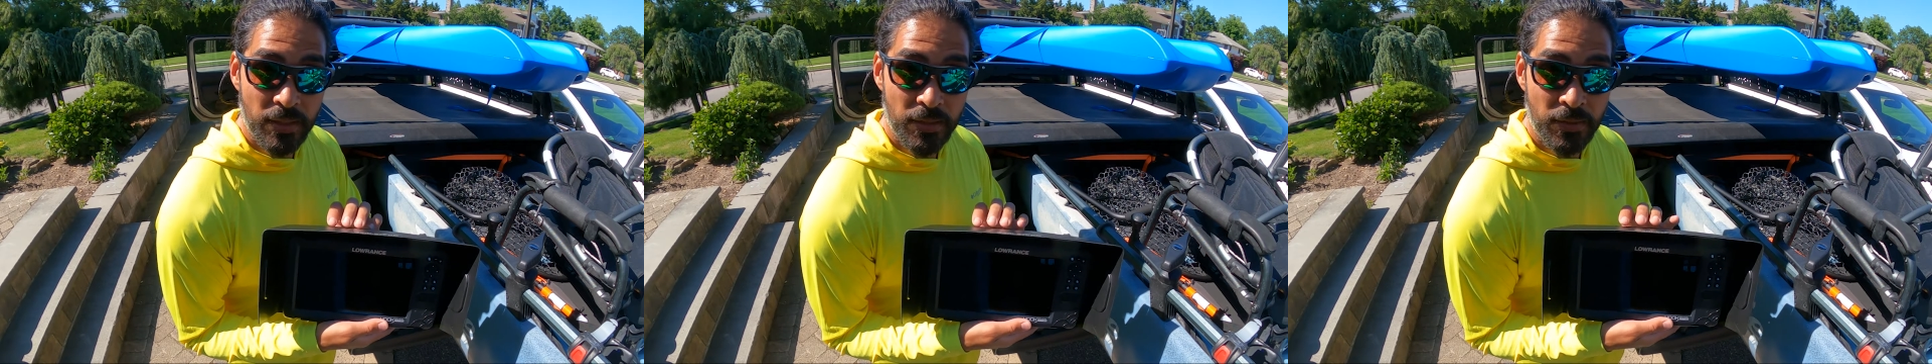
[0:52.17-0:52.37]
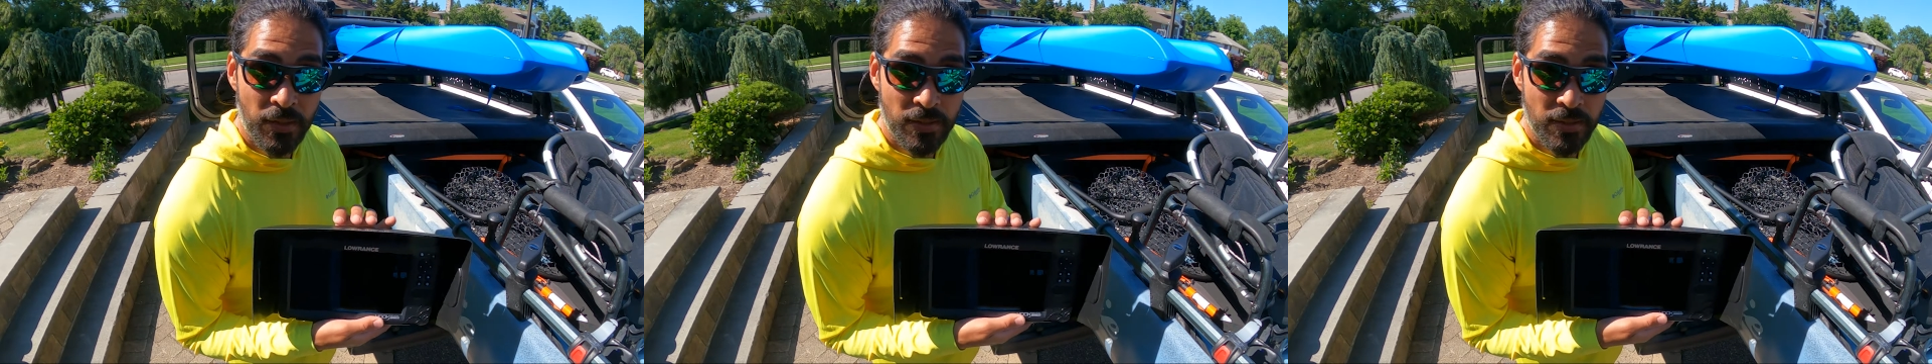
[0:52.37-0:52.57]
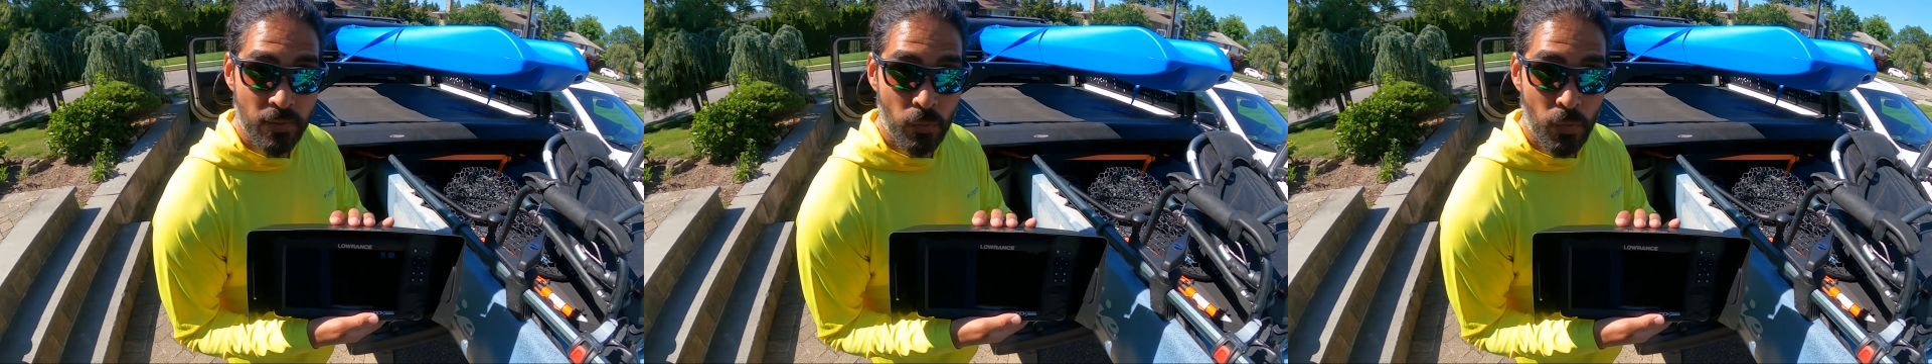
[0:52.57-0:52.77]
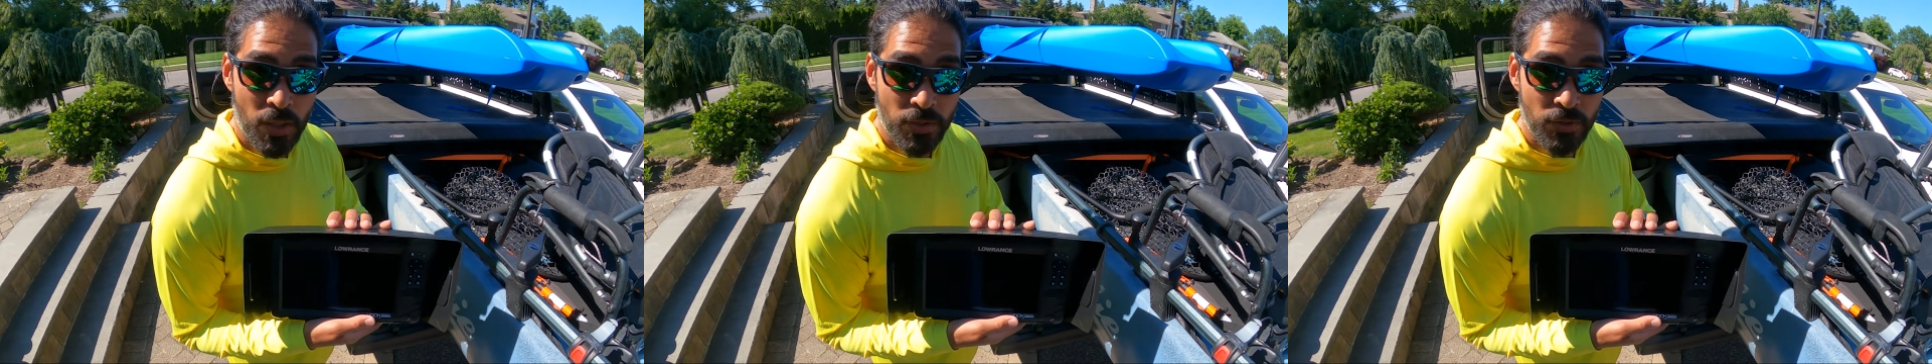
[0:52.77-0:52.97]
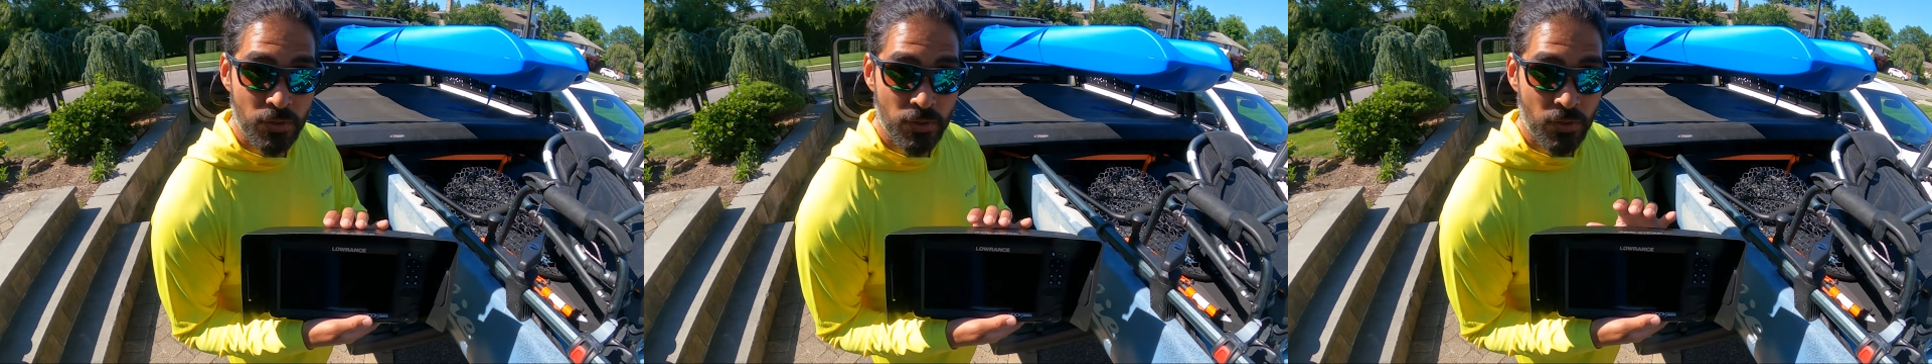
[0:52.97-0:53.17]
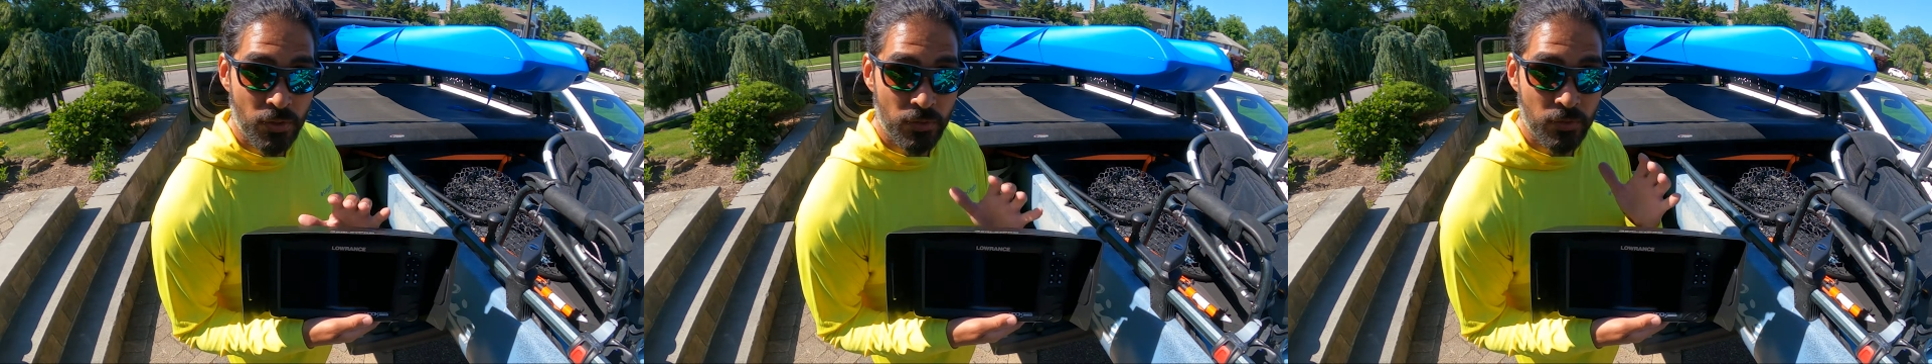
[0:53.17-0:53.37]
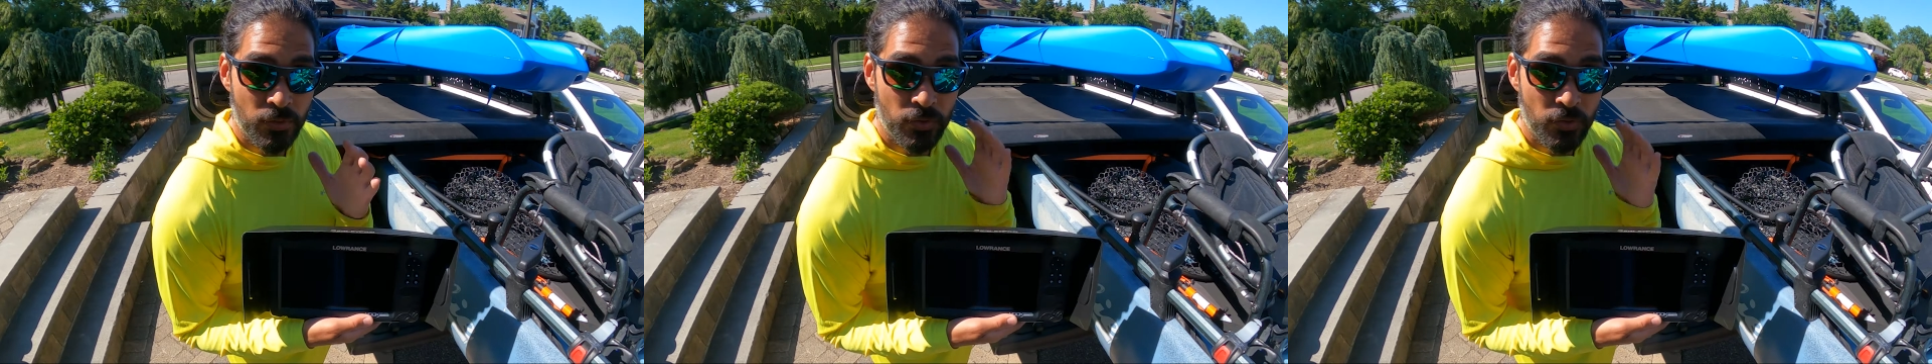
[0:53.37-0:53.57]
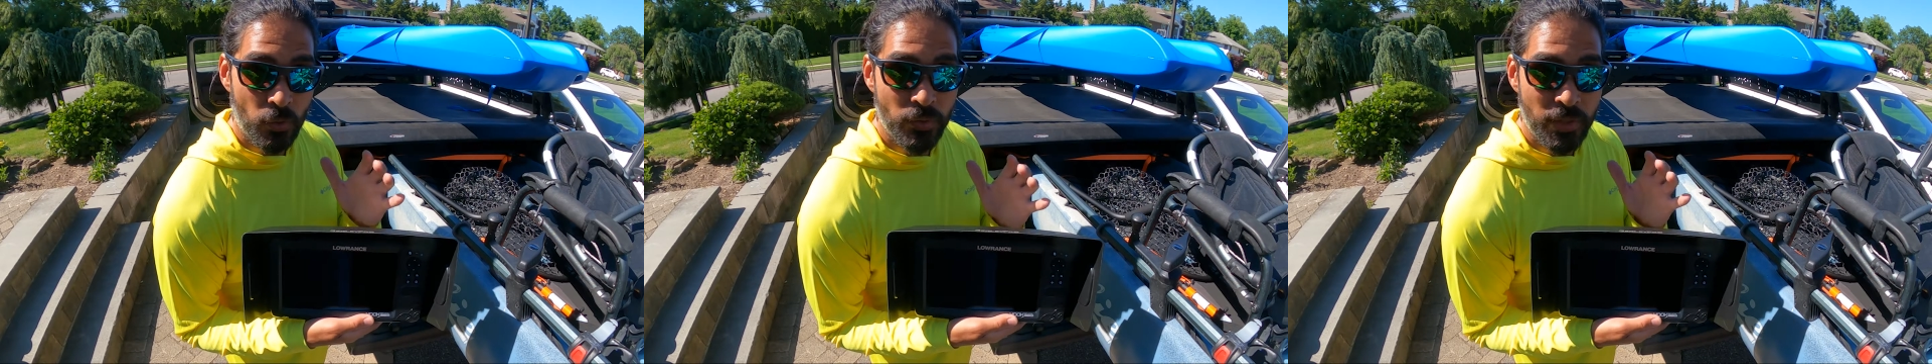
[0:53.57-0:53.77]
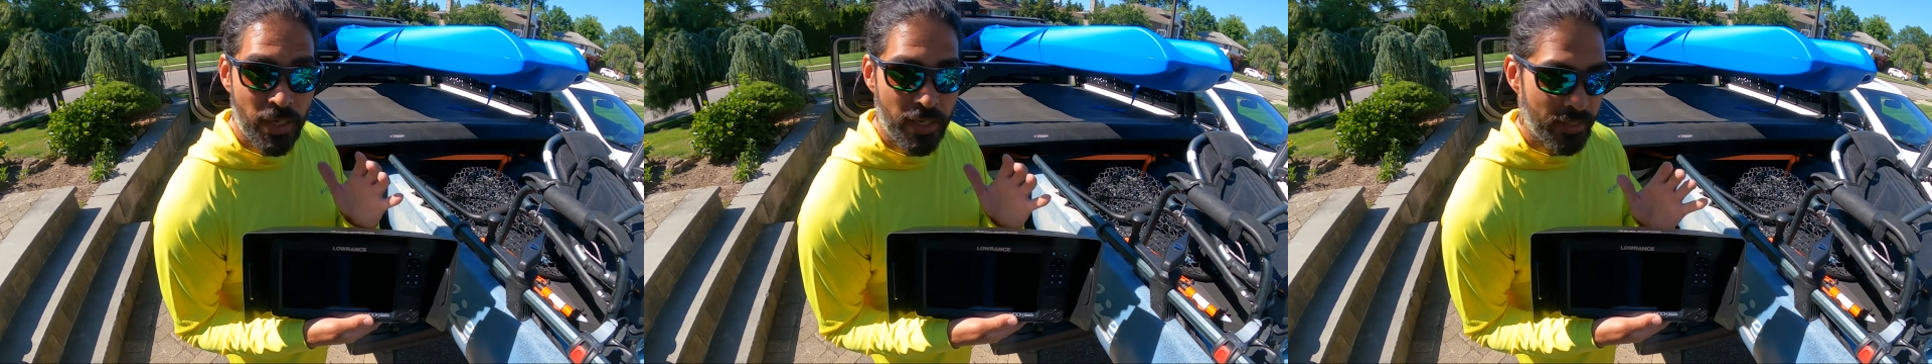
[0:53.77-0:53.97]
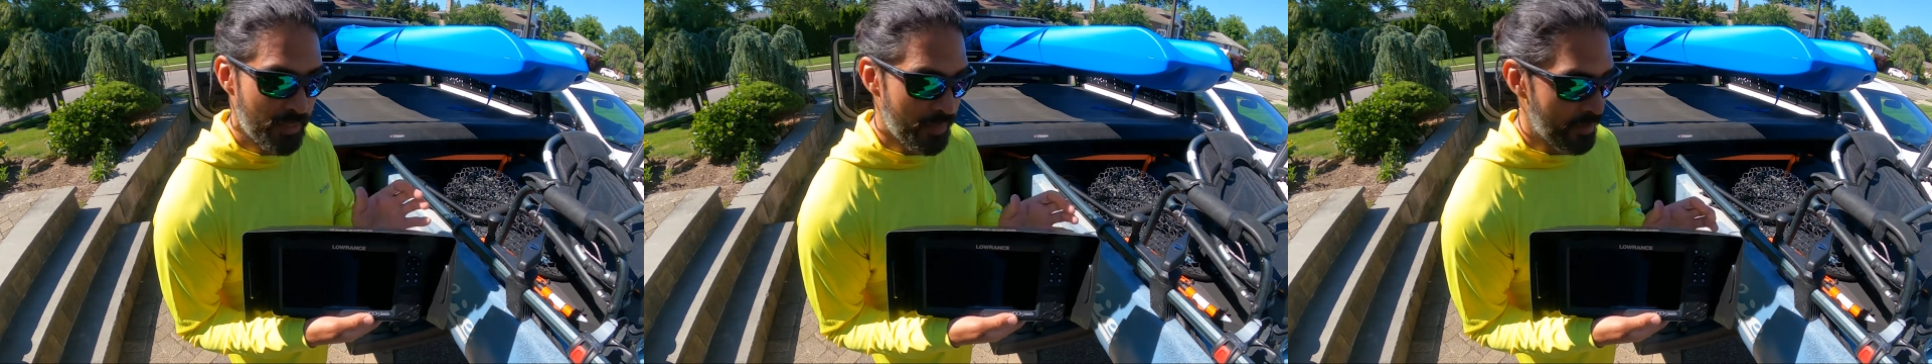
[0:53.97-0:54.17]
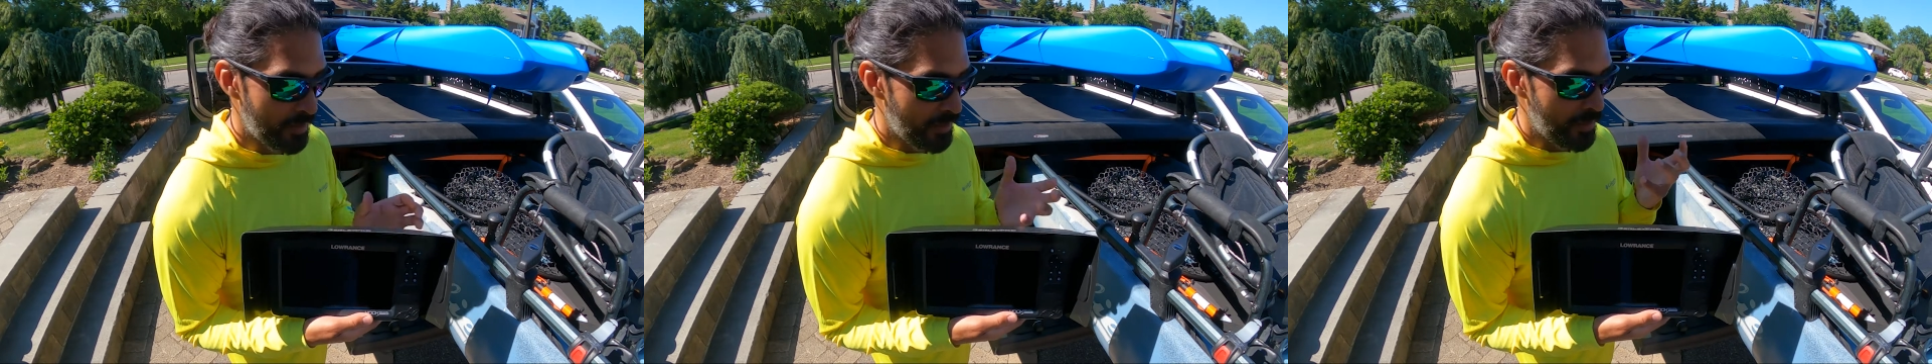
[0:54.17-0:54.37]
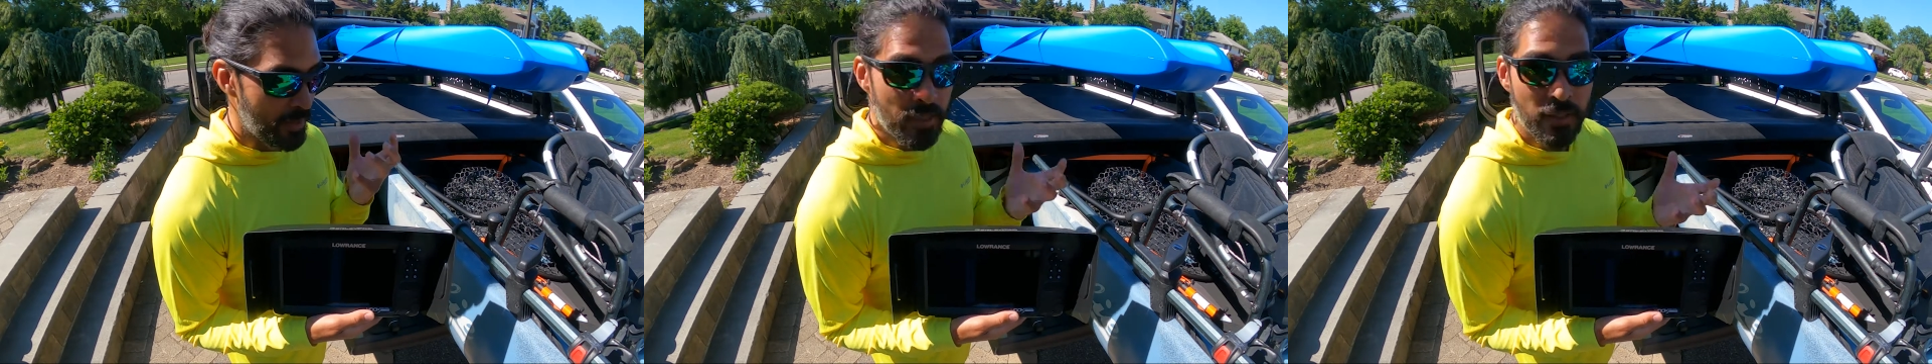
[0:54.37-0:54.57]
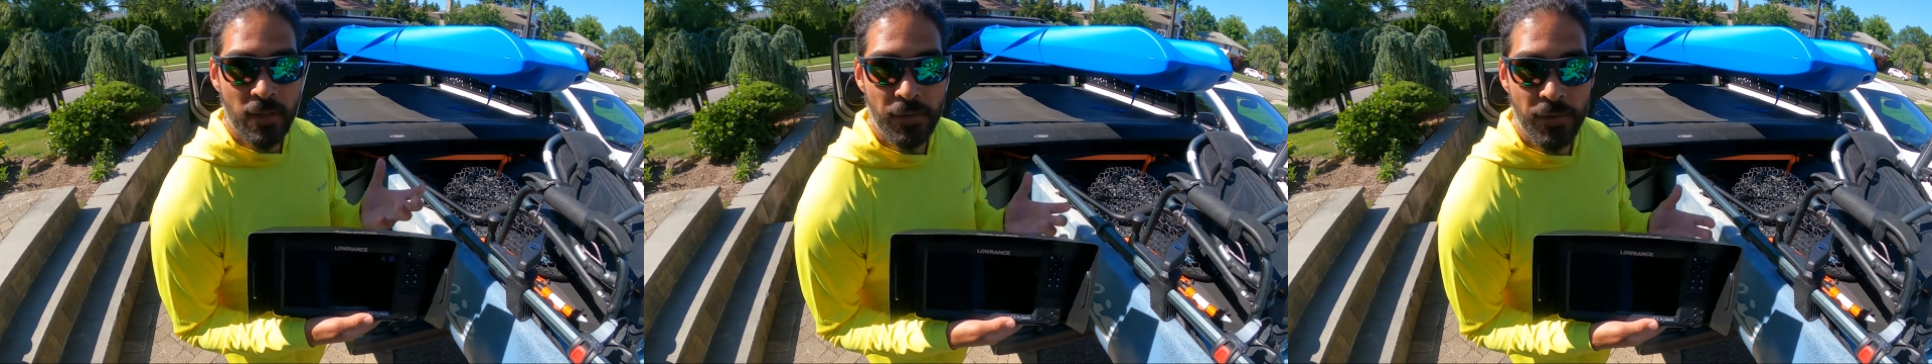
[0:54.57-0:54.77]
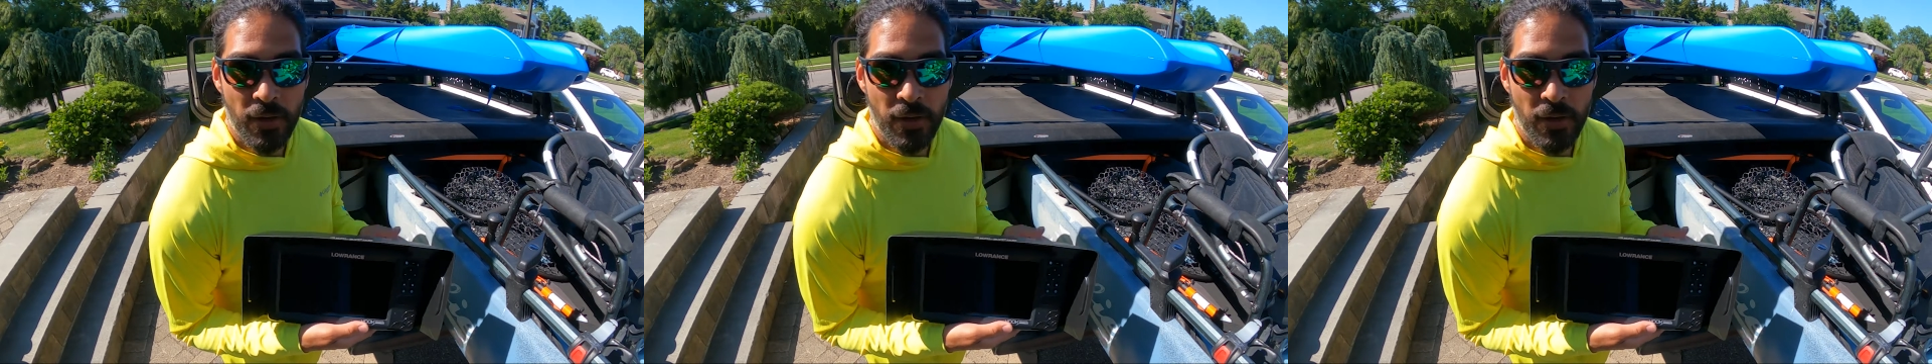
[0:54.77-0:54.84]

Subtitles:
nuts and washers are so tiny that